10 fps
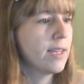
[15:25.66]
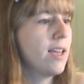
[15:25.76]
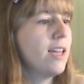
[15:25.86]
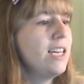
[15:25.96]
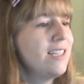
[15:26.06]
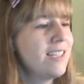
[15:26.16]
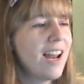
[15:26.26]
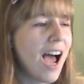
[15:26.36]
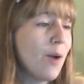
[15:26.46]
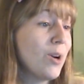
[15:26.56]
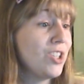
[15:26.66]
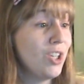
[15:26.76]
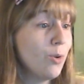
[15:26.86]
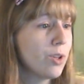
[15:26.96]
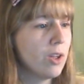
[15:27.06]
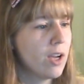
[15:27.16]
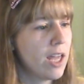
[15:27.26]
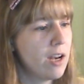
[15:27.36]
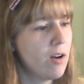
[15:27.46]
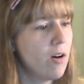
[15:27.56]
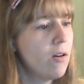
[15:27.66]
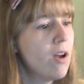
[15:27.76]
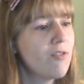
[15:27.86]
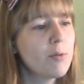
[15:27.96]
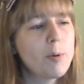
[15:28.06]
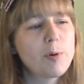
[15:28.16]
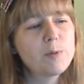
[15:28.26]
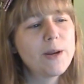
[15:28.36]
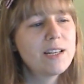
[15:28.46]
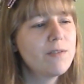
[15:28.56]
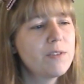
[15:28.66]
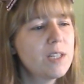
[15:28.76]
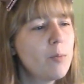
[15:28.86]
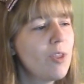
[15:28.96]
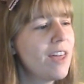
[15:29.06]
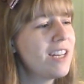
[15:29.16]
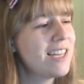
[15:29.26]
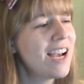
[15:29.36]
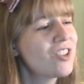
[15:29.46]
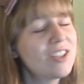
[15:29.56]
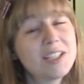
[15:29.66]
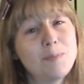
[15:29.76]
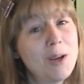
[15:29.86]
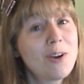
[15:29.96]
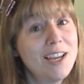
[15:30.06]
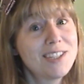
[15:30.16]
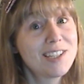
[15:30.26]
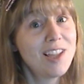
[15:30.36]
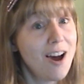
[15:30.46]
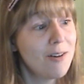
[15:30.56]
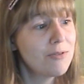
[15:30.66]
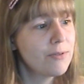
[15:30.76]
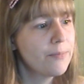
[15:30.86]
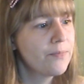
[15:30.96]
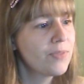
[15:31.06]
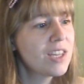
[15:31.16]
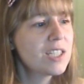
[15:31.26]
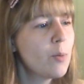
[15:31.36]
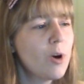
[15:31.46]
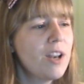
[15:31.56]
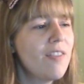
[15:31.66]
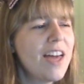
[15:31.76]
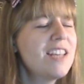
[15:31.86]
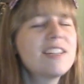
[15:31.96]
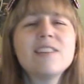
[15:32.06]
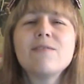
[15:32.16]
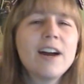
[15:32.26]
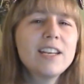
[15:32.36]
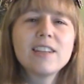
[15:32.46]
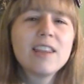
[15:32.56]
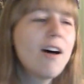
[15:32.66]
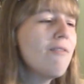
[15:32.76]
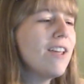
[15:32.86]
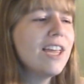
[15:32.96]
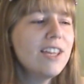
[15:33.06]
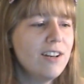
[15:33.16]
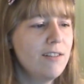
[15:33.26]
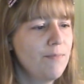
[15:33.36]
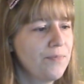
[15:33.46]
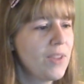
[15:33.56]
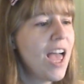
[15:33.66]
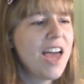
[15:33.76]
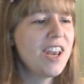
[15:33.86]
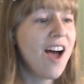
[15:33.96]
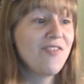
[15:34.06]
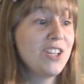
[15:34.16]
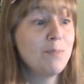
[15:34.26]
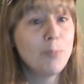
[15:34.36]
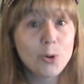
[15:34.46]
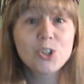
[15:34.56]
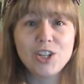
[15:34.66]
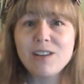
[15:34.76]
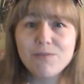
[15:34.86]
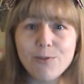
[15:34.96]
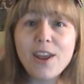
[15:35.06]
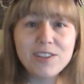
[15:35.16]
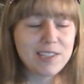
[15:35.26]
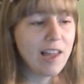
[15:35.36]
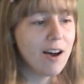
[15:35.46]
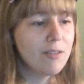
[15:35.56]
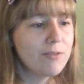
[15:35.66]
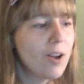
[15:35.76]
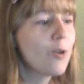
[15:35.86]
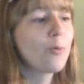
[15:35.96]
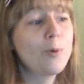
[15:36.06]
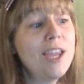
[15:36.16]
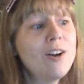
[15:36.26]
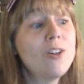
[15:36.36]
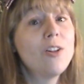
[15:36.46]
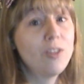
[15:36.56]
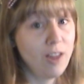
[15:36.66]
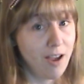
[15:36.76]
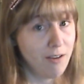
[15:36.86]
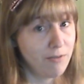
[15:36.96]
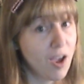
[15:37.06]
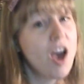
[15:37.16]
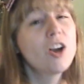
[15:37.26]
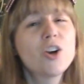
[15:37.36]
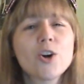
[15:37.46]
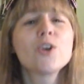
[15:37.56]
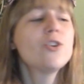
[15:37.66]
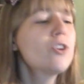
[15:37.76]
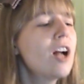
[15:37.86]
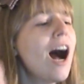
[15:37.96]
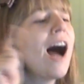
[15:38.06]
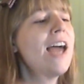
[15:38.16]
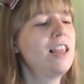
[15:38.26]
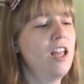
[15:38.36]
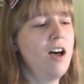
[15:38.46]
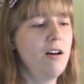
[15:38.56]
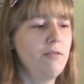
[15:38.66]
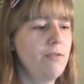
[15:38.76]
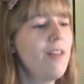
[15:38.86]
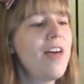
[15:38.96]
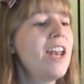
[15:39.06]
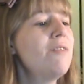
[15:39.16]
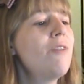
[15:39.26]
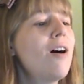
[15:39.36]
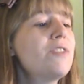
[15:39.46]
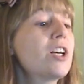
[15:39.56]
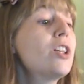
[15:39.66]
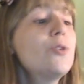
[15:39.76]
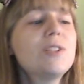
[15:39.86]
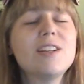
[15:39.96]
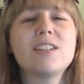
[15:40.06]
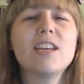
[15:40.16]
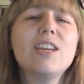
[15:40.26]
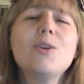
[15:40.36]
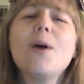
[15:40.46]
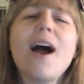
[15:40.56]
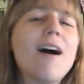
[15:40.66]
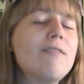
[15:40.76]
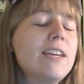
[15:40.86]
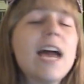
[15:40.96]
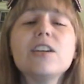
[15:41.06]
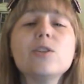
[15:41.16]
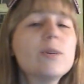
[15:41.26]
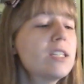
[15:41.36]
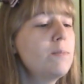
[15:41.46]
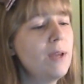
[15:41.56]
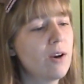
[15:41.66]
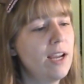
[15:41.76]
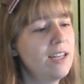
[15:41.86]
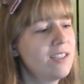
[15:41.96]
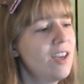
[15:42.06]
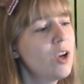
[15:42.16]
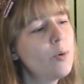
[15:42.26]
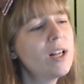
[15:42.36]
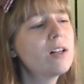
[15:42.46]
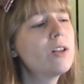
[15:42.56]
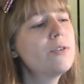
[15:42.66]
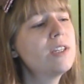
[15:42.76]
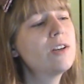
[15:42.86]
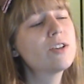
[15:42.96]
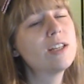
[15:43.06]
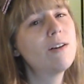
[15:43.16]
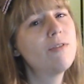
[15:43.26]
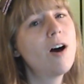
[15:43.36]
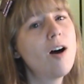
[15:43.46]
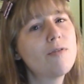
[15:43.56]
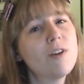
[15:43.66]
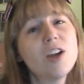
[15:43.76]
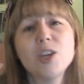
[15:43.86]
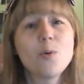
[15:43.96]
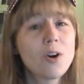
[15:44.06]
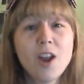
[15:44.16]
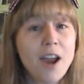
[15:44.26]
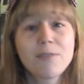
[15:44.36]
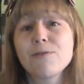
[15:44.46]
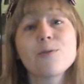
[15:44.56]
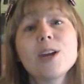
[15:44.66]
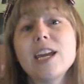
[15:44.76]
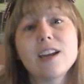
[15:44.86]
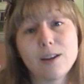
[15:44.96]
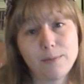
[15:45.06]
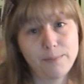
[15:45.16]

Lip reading: And he said, I wish you could look at it all from a perspective of someone that has actually experienced love. Someone that has invited love in. Not this bullshit friends love. Real love. Girl-guy love. That involves a closeness that you have yet to experience. Quit closing yourself off. You are not a freak.